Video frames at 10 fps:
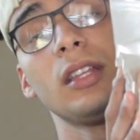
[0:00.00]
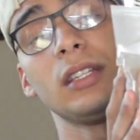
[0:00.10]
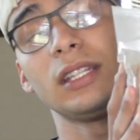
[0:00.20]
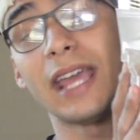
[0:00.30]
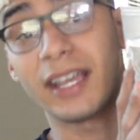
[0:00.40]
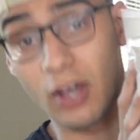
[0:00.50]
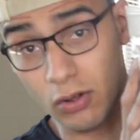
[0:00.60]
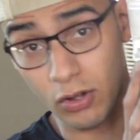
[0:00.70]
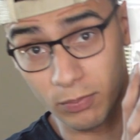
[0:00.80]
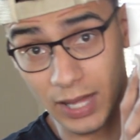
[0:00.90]
than that
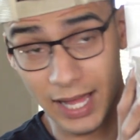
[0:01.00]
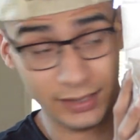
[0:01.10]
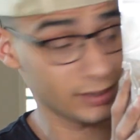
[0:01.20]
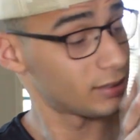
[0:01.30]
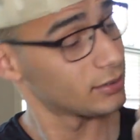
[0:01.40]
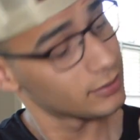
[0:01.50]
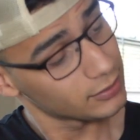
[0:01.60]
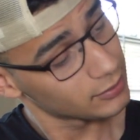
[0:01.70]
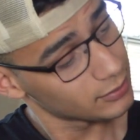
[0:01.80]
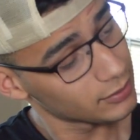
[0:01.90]
Cocoa Blocks
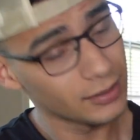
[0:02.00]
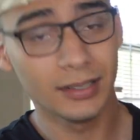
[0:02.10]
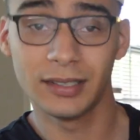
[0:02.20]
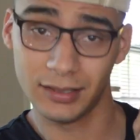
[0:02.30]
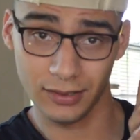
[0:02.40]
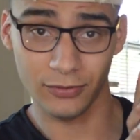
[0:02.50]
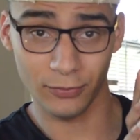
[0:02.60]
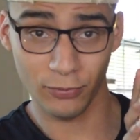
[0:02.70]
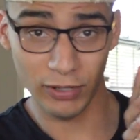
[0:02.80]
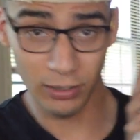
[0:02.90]

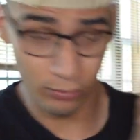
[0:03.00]
from Freedom